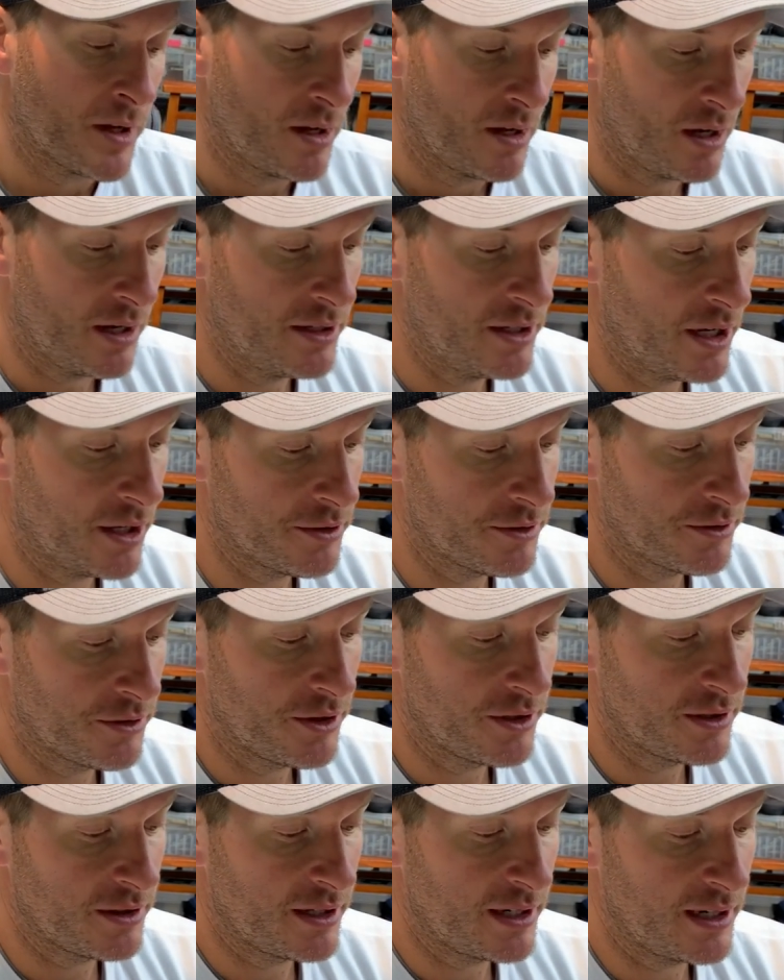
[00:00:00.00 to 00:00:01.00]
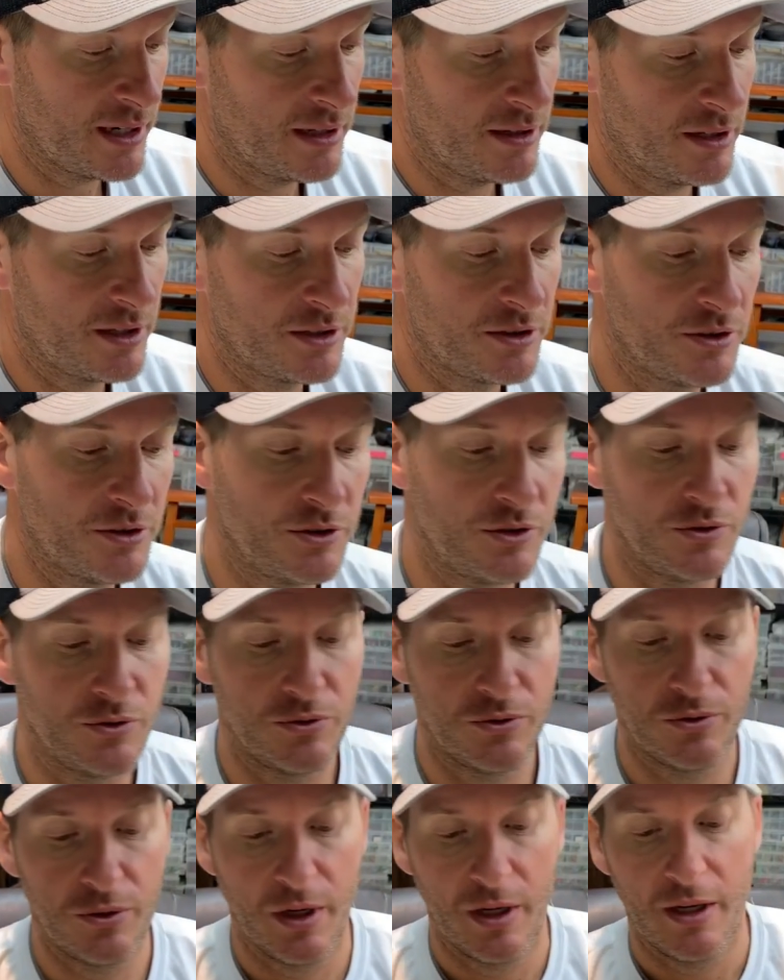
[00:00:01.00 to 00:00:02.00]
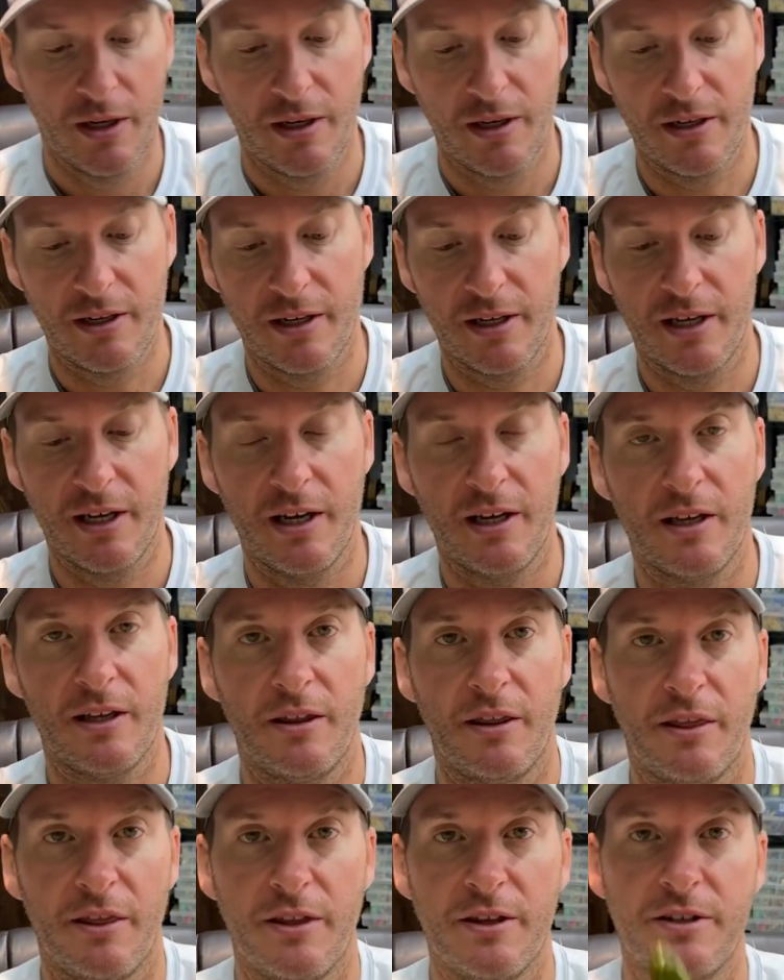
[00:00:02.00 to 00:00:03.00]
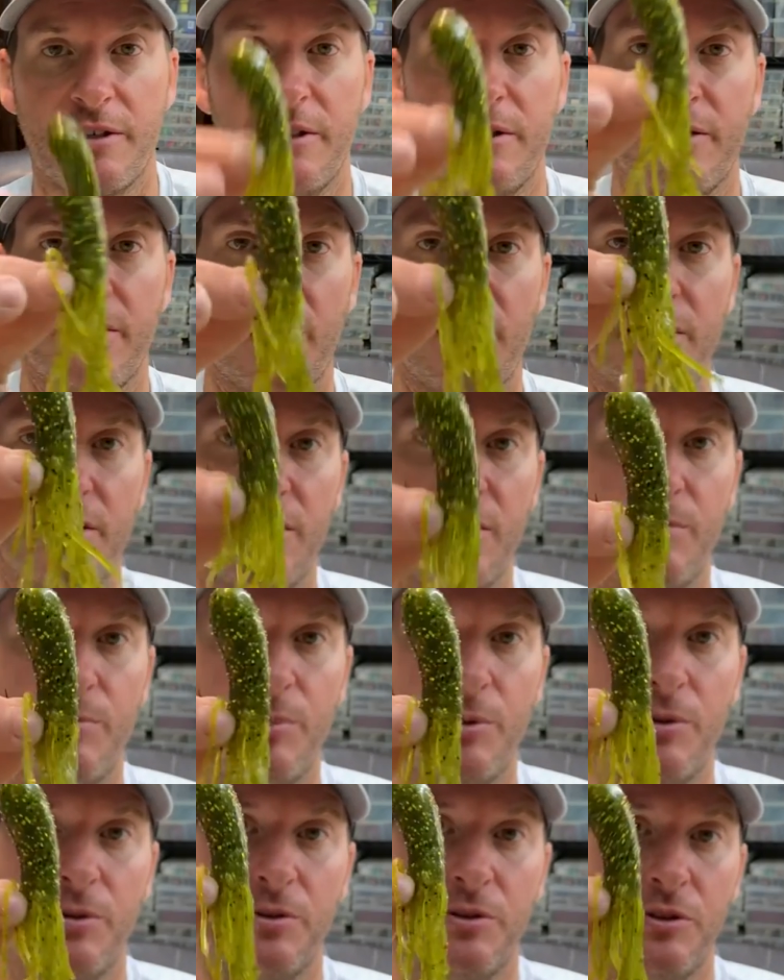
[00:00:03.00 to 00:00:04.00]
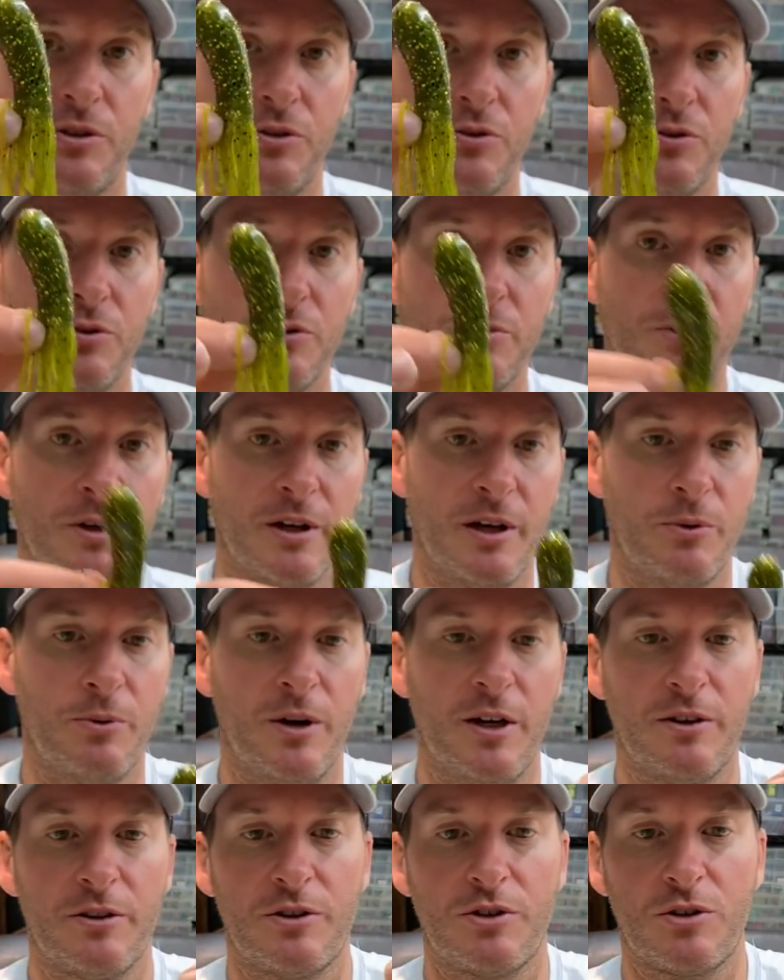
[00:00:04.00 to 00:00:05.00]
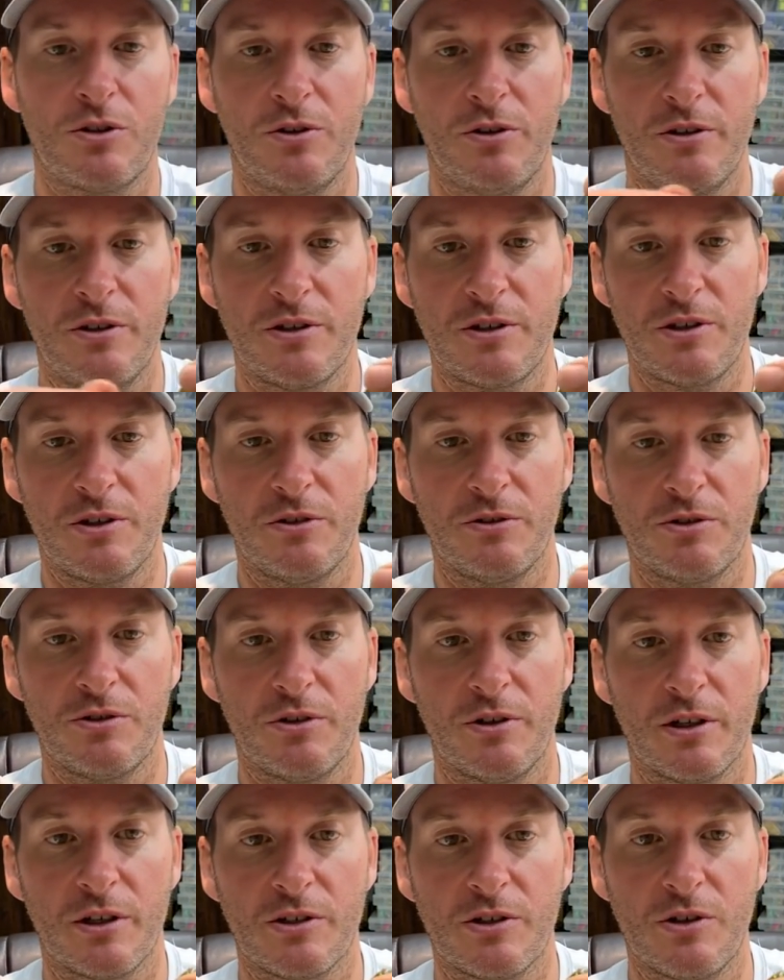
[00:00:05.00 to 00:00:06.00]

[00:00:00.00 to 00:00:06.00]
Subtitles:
Another thing that I like to do, and again, this is a simple tube, and I wanted to show you this little trick.